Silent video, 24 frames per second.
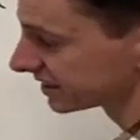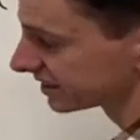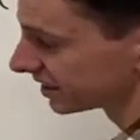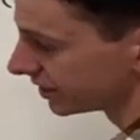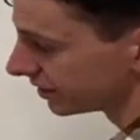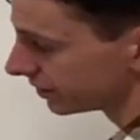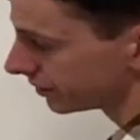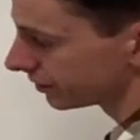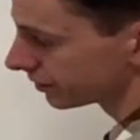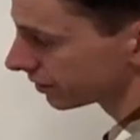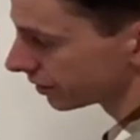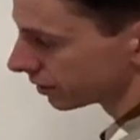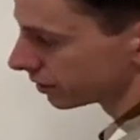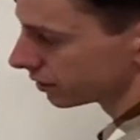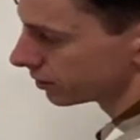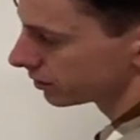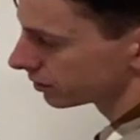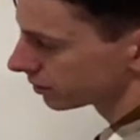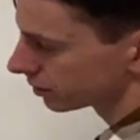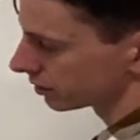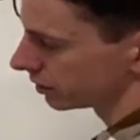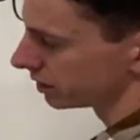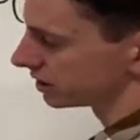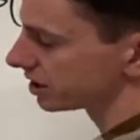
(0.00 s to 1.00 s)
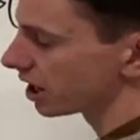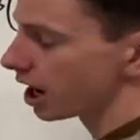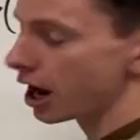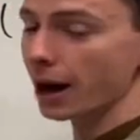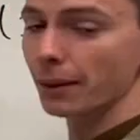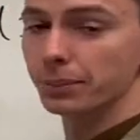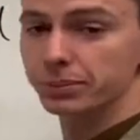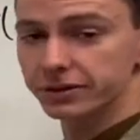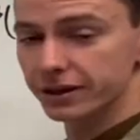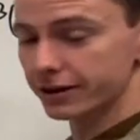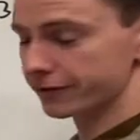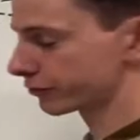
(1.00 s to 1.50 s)
the
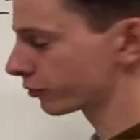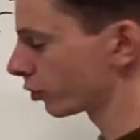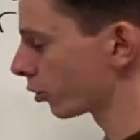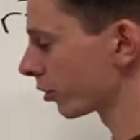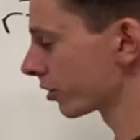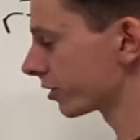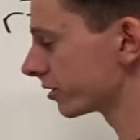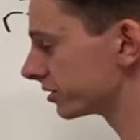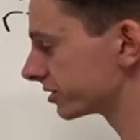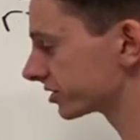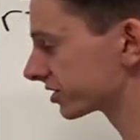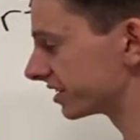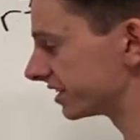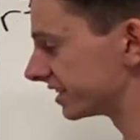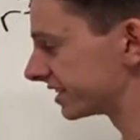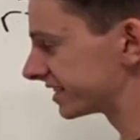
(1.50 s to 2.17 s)
top left corner is going